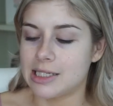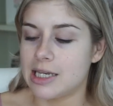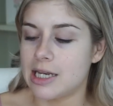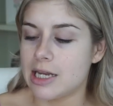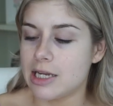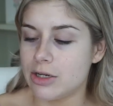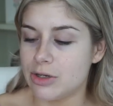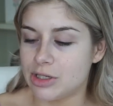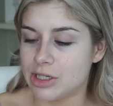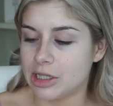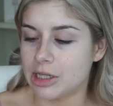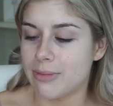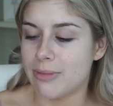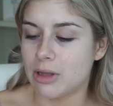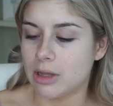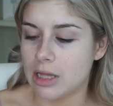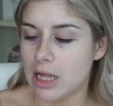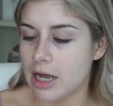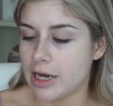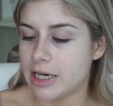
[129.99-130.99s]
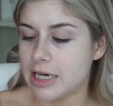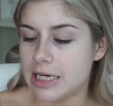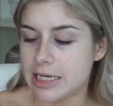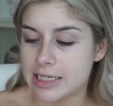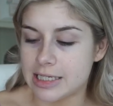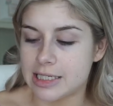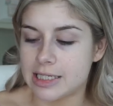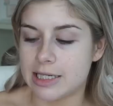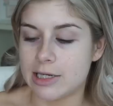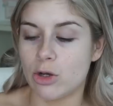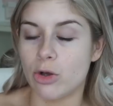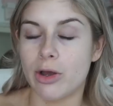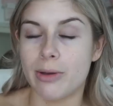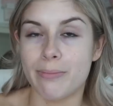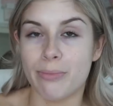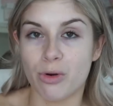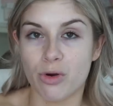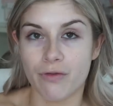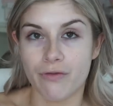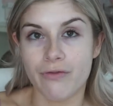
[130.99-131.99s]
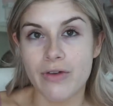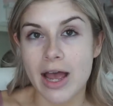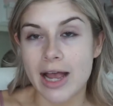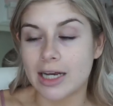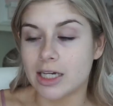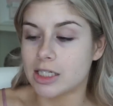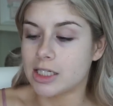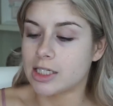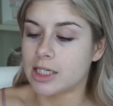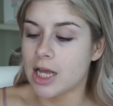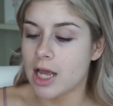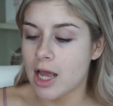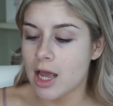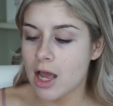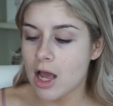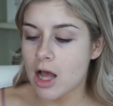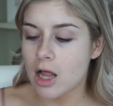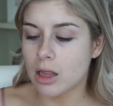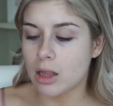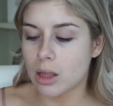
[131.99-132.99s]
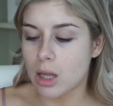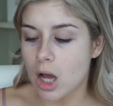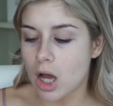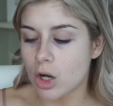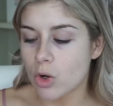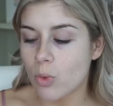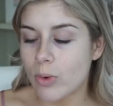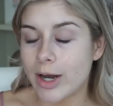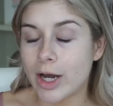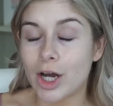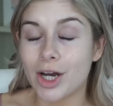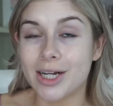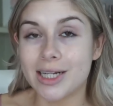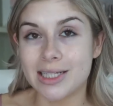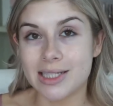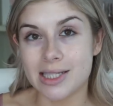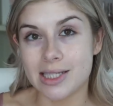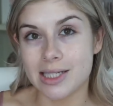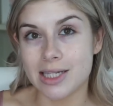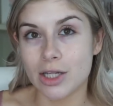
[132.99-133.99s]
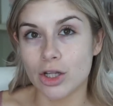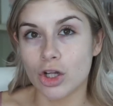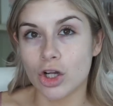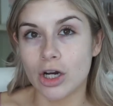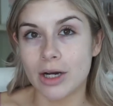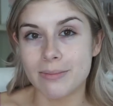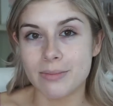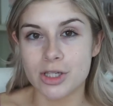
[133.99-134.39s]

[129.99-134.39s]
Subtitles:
today using the Milani Conceal and Perfect Longwear Concealer.